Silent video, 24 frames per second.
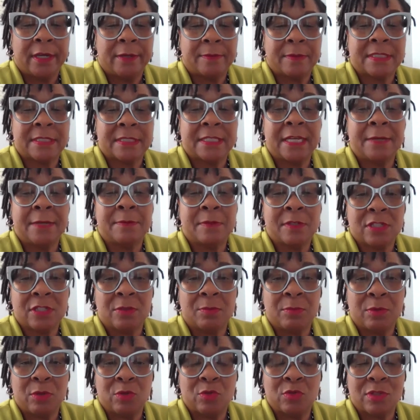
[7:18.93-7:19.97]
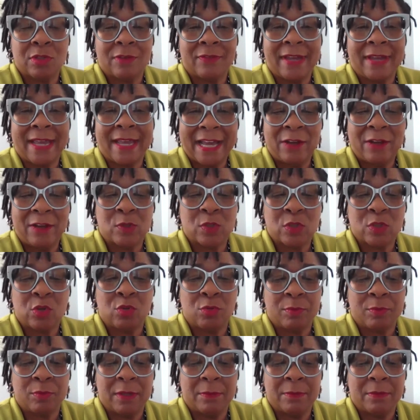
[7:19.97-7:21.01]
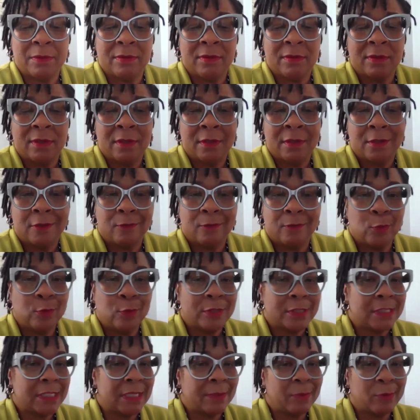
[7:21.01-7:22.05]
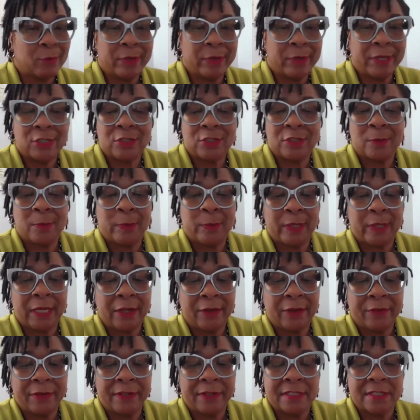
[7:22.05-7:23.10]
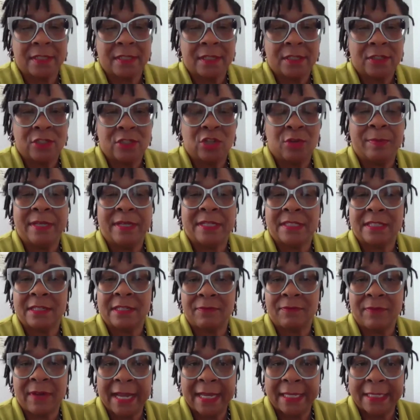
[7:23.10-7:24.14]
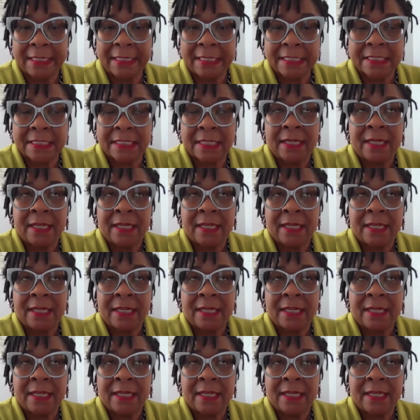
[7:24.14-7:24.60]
substance abuse of a household member, divorce, separation of parents, domestic violence.